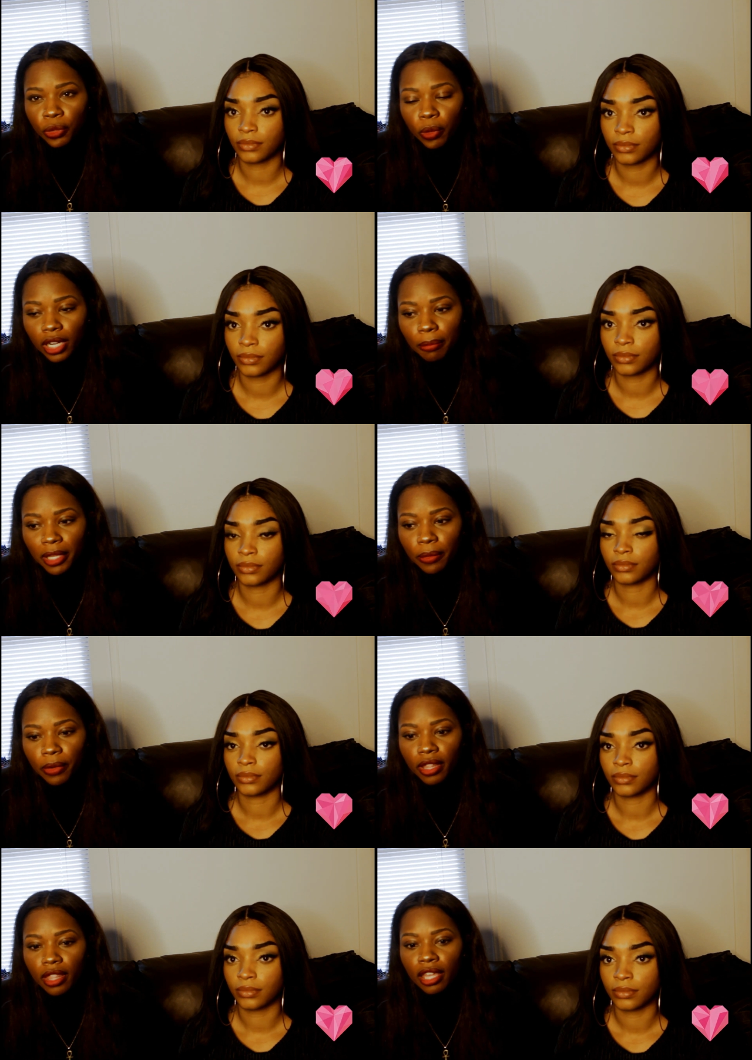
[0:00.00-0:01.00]
Speaker 1: you want to be
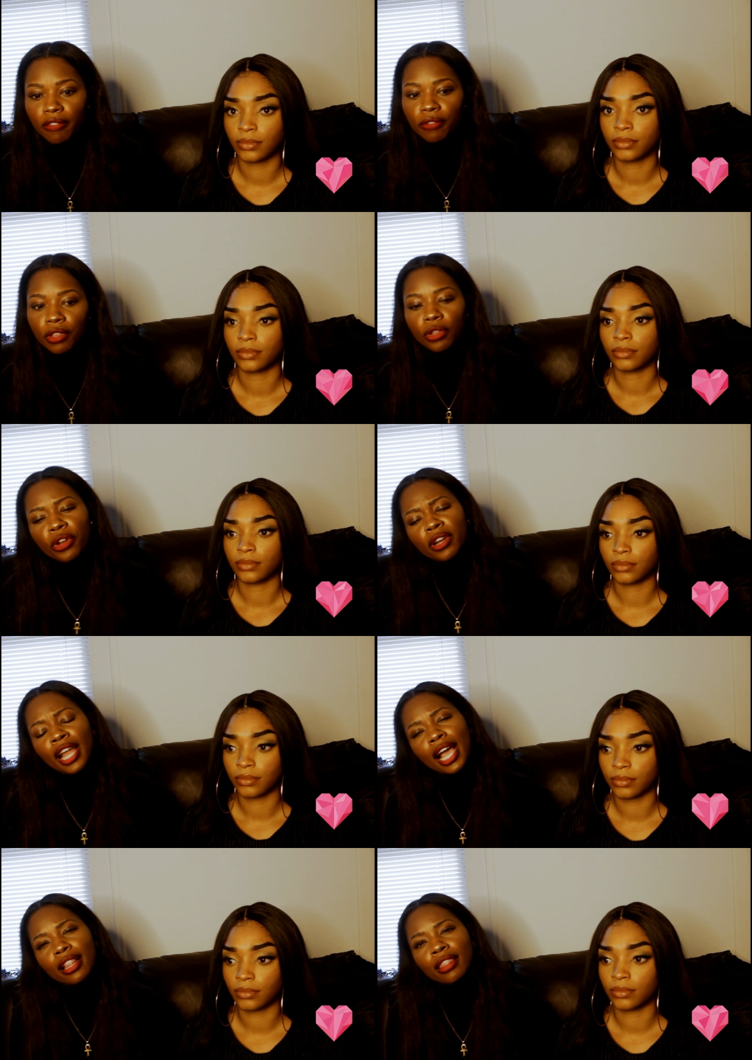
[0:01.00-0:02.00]
with if you're
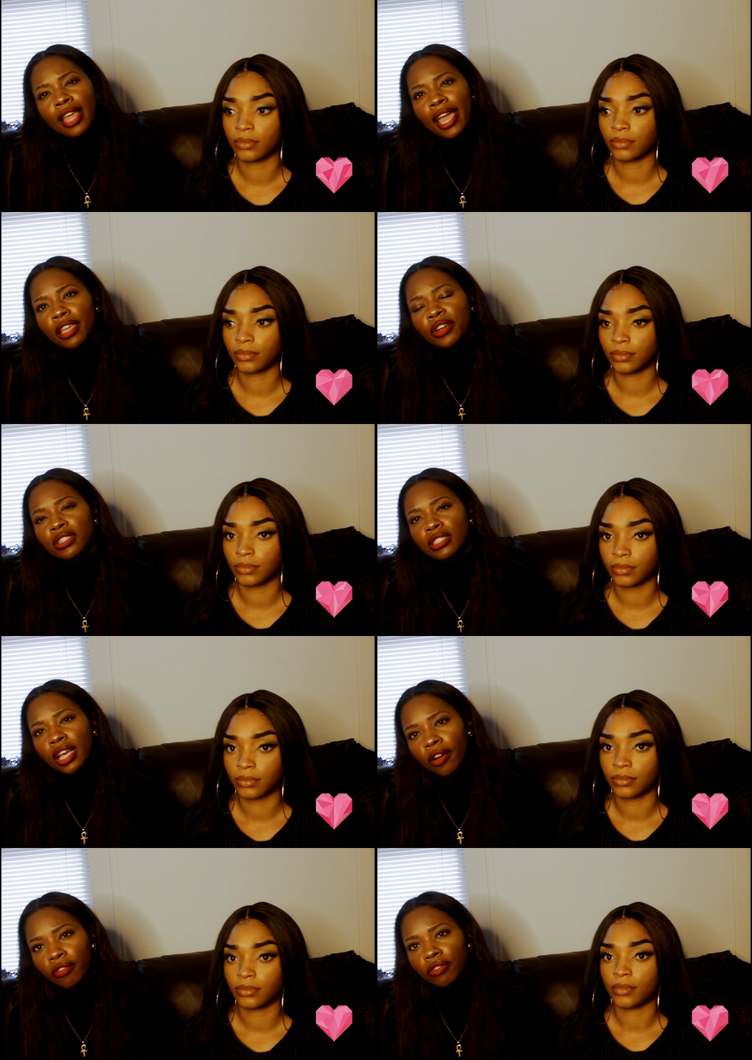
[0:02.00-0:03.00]
not that
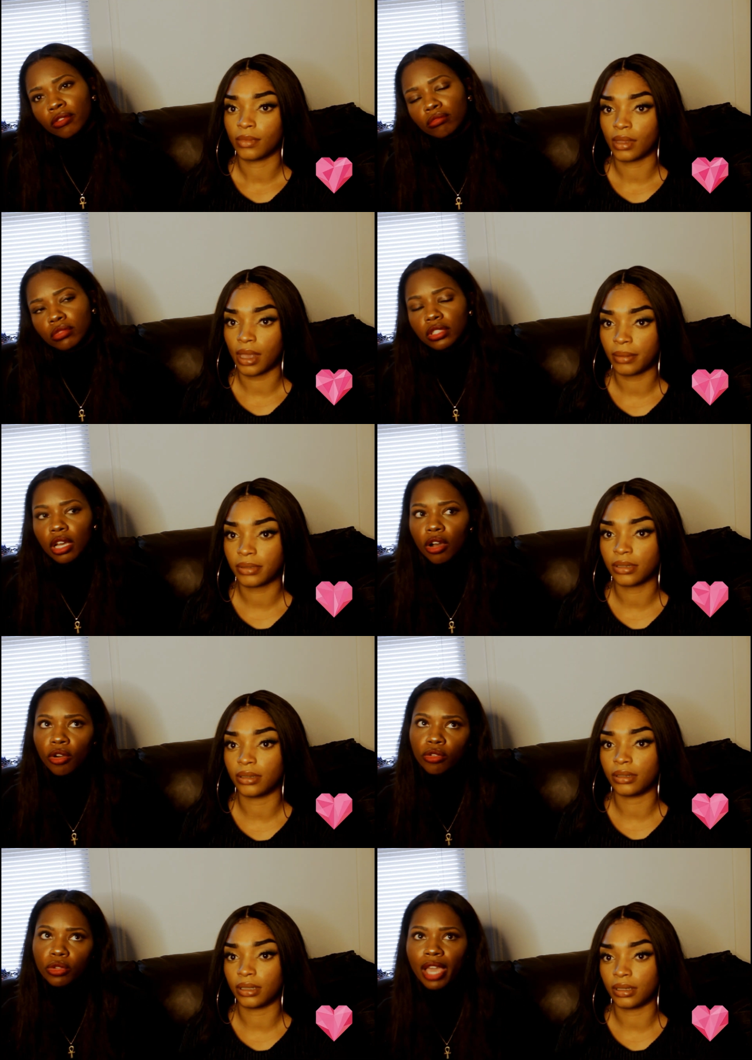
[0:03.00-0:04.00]
yourself. Absolutely.
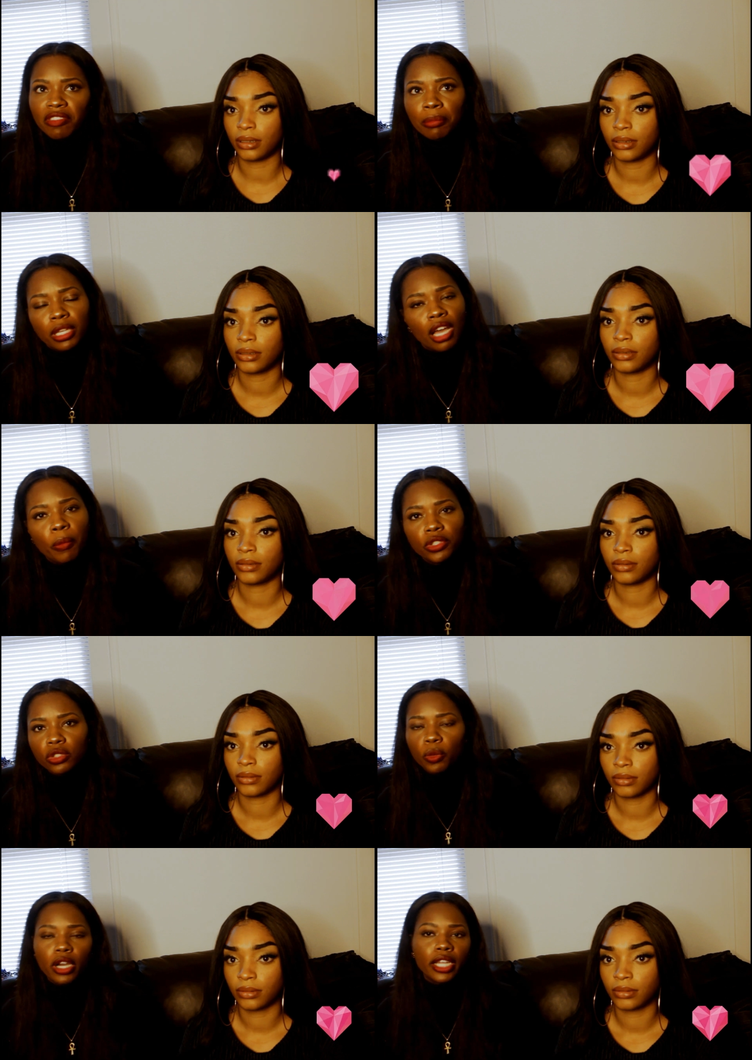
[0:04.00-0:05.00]
So you have to become what
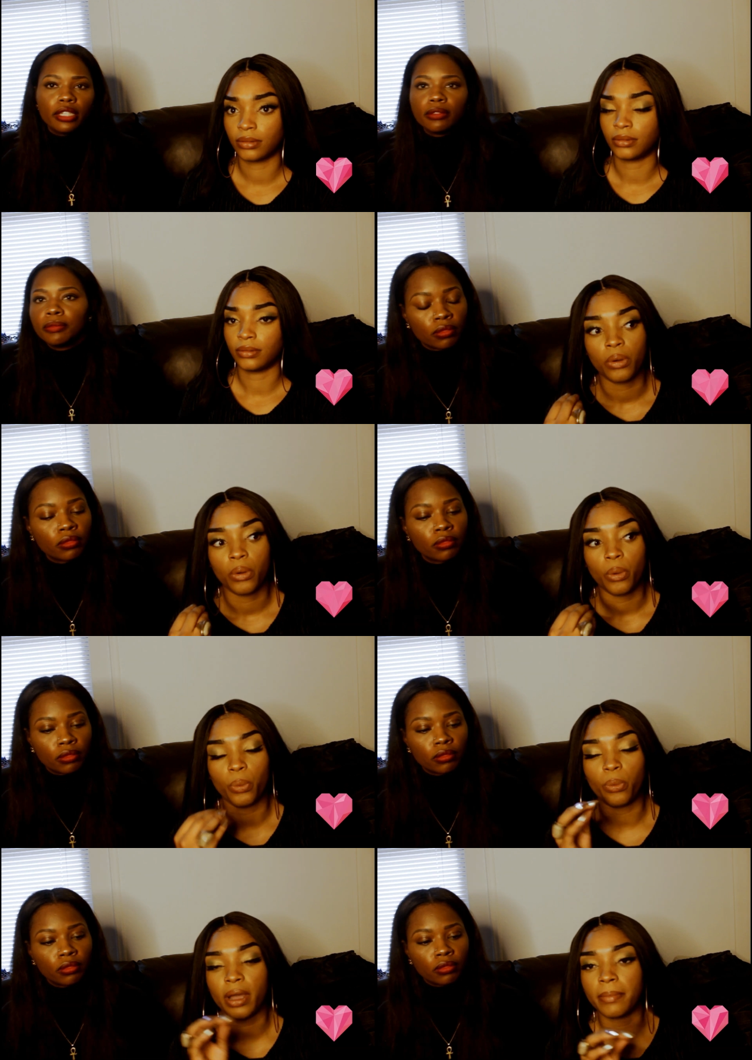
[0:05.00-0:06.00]
you want.
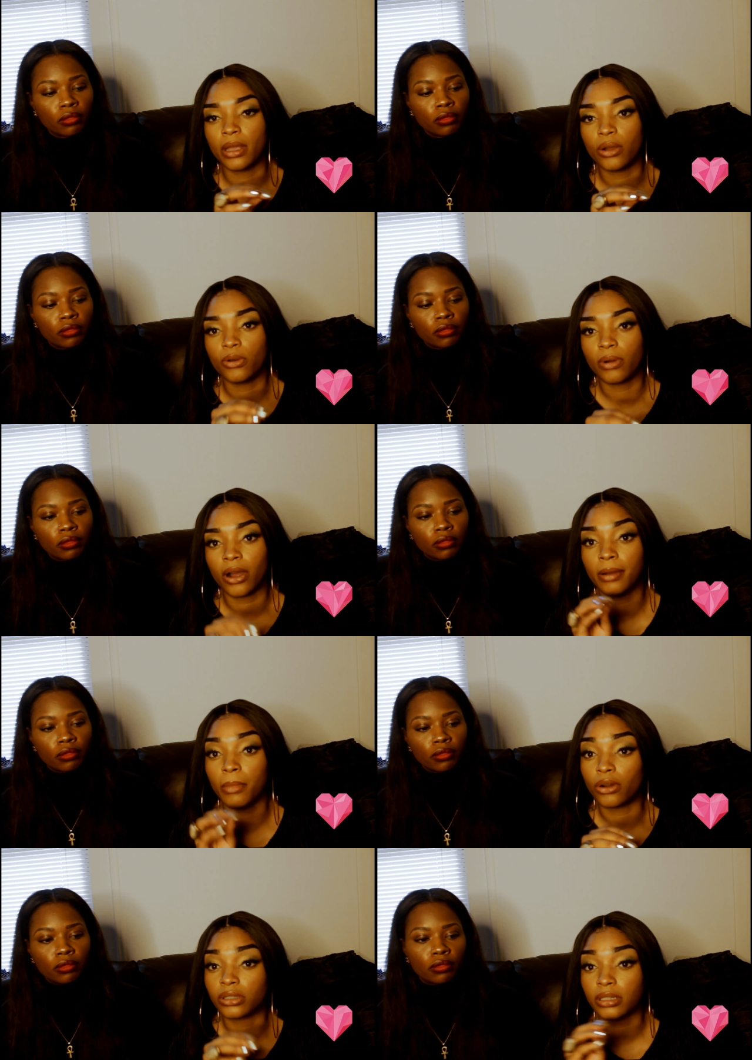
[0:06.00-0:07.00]
Speaker 2: Women who are
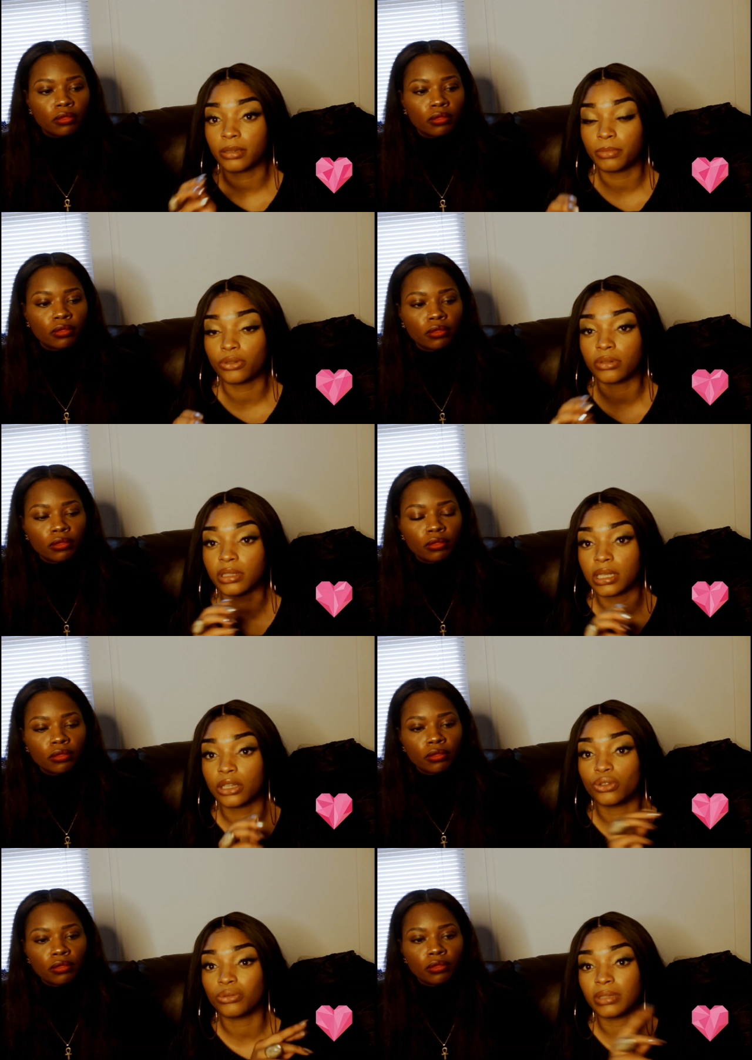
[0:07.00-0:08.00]
emotionally abused
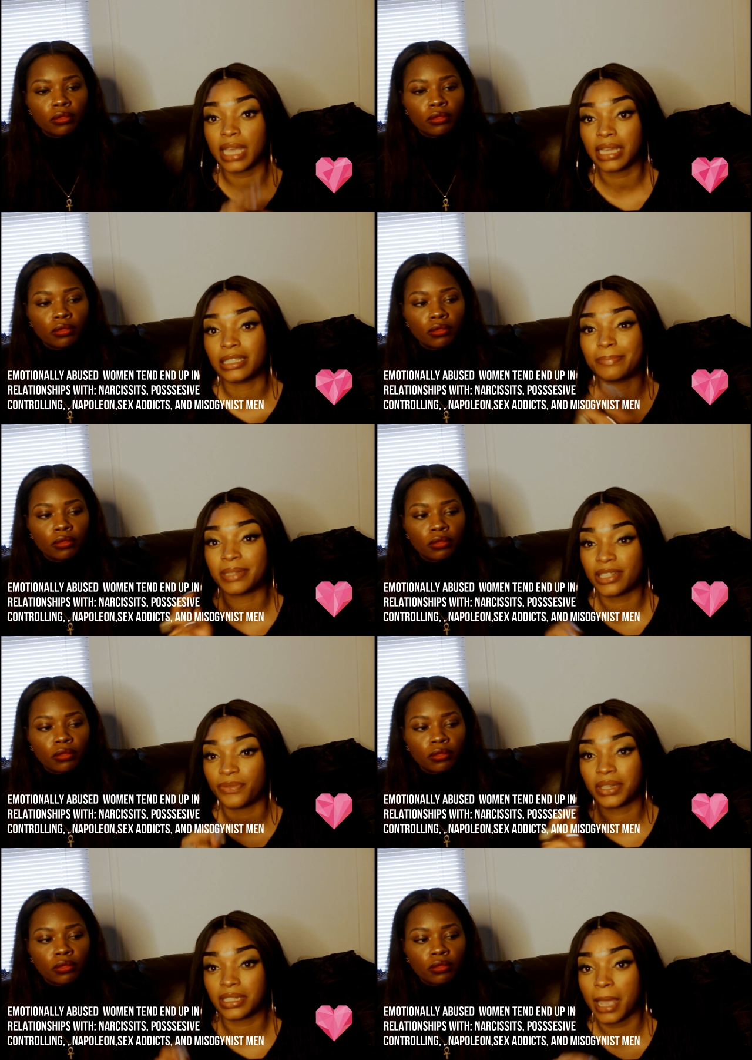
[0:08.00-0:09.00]
tend to date
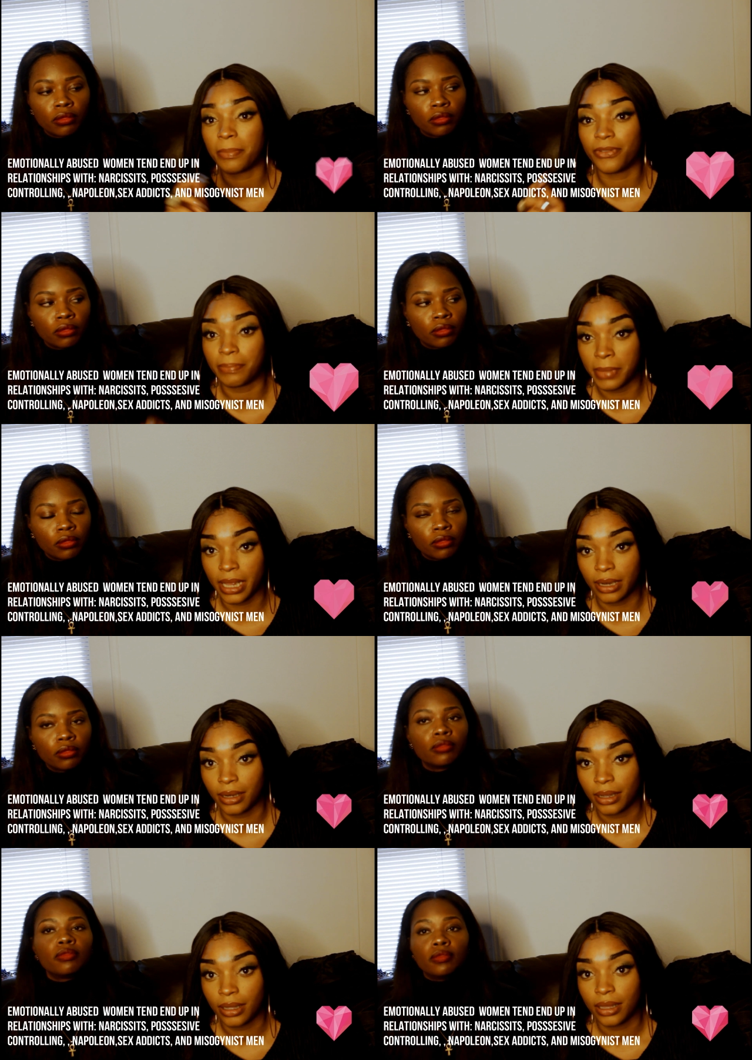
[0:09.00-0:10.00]
specific type of men.
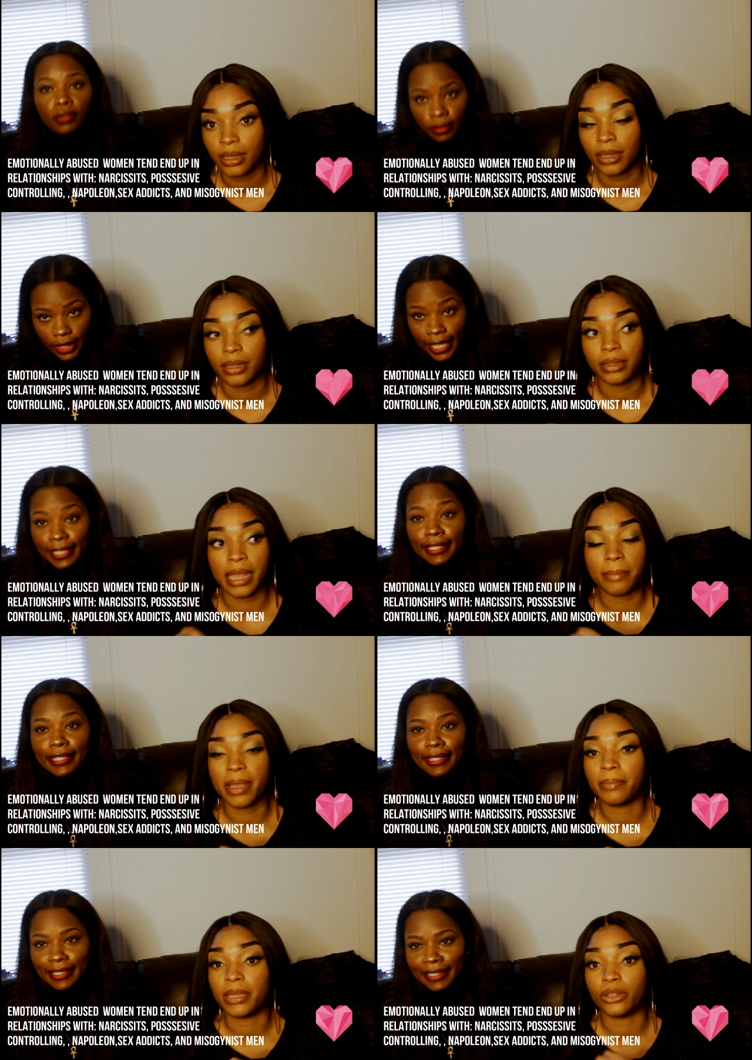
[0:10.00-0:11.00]
Yes. They may be